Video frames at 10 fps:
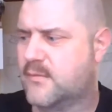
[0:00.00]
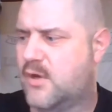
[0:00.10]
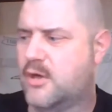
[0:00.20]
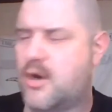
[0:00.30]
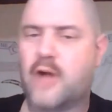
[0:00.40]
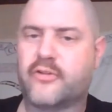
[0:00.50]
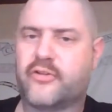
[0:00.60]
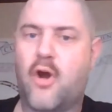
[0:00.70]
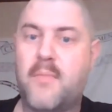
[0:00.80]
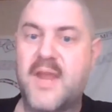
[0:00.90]
or Gonk's
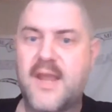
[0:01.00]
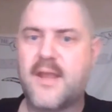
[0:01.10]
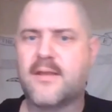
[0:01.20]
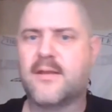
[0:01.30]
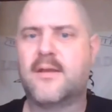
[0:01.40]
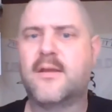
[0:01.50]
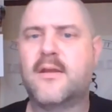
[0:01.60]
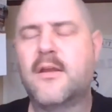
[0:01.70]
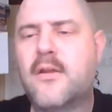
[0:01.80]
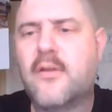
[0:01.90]
Go Beat.
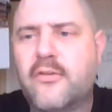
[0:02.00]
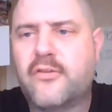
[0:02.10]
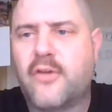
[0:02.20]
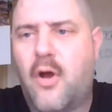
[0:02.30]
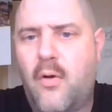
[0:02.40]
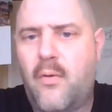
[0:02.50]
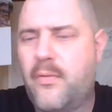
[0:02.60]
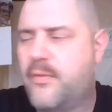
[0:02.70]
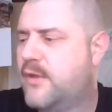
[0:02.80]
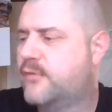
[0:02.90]
So
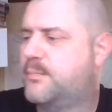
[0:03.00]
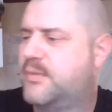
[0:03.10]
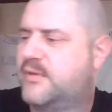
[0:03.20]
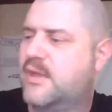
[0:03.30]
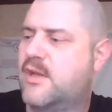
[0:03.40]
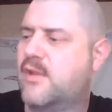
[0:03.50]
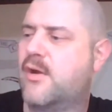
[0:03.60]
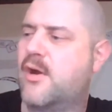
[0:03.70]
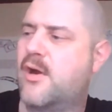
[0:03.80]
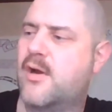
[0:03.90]
this
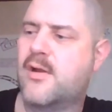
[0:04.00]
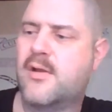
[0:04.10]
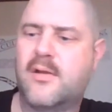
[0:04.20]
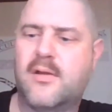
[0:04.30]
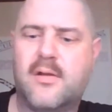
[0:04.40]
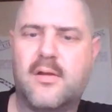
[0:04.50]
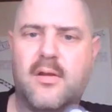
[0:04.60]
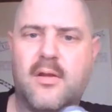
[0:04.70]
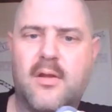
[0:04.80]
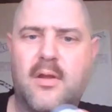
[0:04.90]
particular
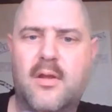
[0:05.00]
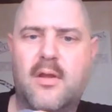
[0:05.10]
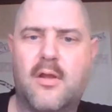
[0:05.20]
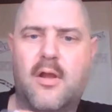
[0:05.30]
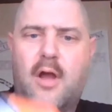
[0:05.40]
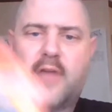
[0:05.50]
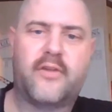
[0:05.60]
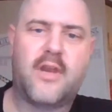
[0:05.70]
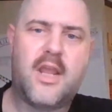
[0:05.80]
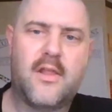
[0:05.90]

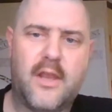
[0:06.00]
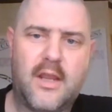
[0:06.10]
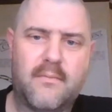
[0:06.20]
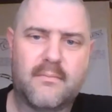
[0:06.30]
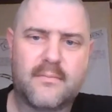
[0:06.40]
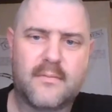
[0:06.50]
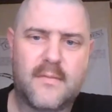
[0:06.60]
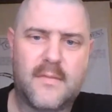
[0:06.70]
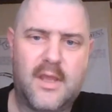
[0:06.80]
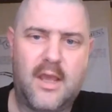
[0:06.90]
Austin Healey
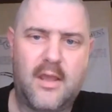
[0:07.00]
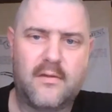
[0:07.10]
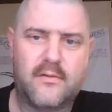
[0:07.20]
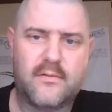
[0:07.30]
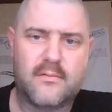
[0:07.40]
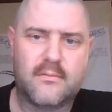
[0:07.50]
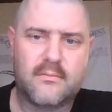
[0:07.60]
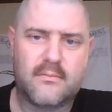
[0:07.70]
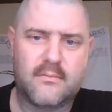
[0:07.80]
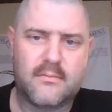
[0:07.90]
is
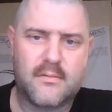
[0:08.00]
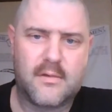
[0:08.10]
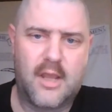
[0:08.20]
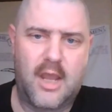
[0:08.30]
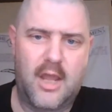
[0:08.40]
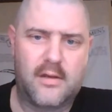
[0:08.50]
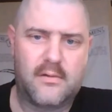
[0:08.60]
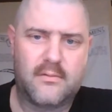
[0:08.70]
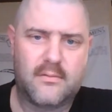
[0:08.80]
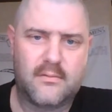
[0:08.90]

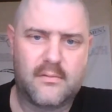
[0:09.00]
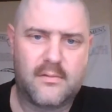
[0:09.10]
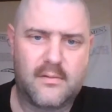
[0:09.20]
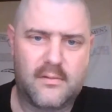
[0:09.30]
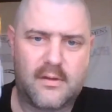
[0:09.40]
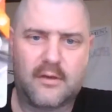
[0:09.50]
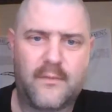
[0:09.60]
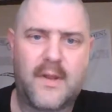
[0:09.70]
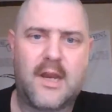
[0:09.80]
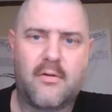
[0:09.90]
in this
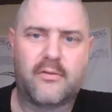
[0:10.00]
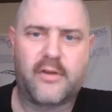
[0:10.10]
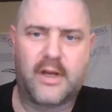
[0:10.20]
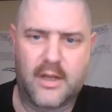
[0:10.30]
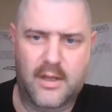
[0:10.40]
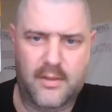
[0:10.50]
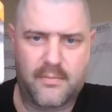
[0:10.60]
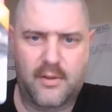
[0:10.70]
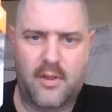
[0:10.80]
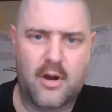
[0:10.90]
video. It's like a
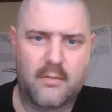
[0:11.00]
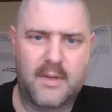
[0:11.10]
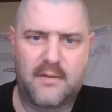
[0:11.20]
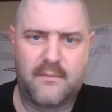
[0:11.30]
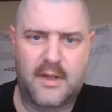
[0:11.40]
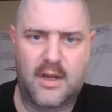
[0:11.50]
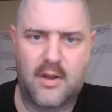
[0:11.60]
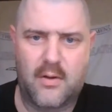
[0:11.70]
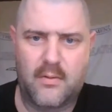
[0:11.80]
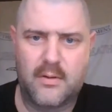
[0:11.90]
3-minute
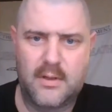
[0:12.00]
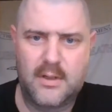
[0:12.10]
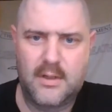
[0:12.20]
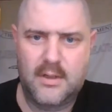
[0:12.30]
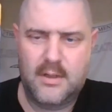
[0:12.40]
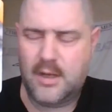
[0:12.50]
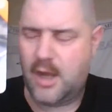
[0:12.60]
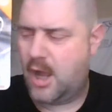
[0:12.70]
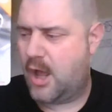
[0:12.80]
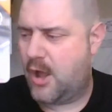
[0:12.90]
video.
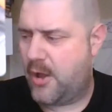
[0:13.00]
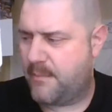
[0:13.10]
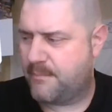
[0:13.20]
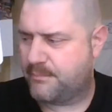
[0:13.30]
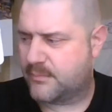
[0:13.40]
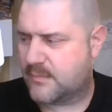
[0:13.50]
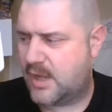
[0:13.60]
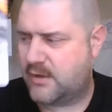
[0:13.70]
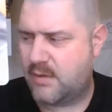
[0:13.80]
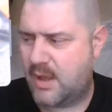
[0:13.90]

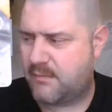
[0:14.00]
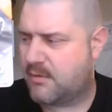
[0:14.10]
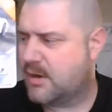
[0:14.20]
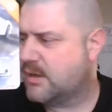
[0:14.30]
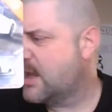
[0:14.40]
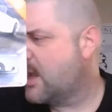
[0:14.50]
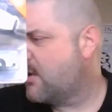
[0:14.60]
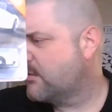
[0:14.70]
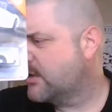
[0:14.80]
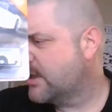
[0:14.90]
I do have it written down.